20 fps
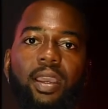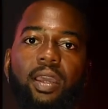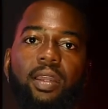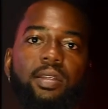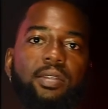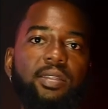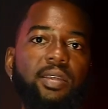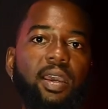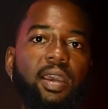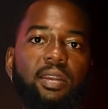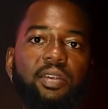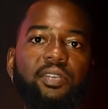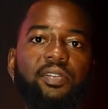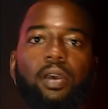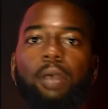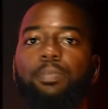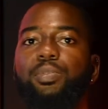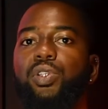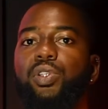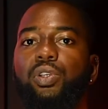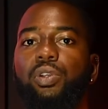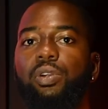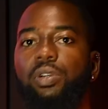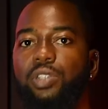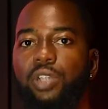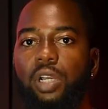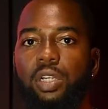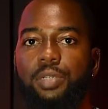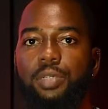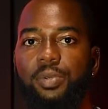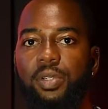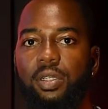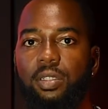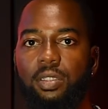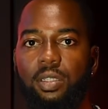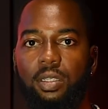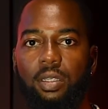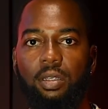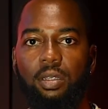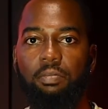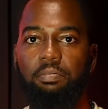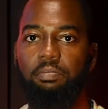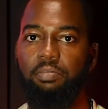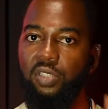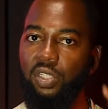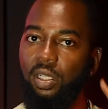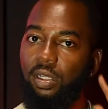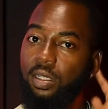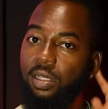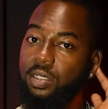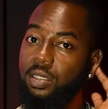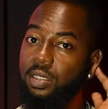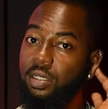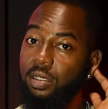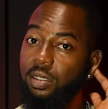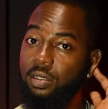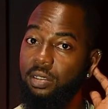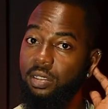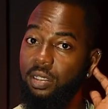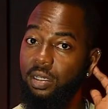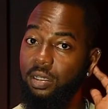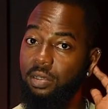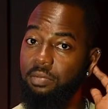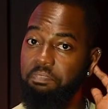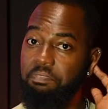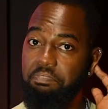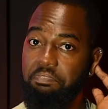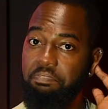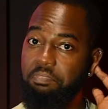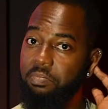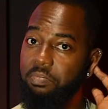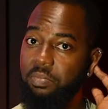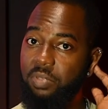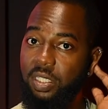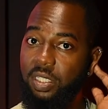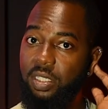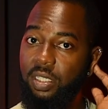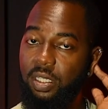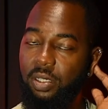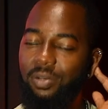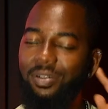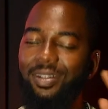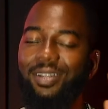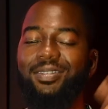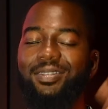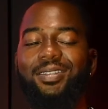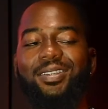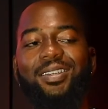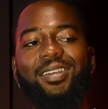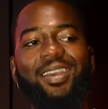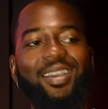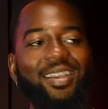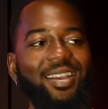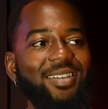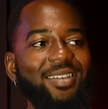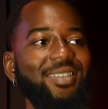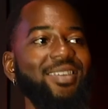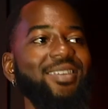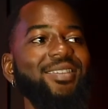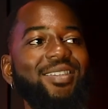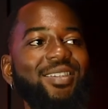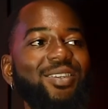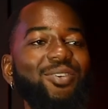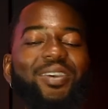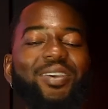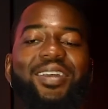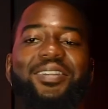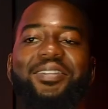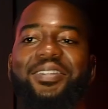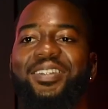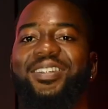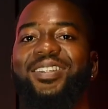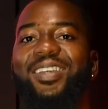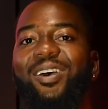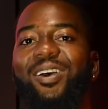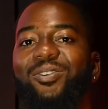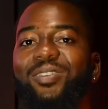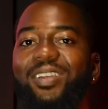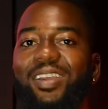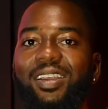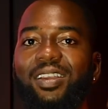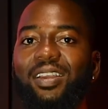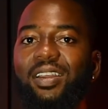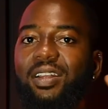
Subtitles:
and it's kind of up to your judgment to listen to see, not see, I can't say see, you can't see sound.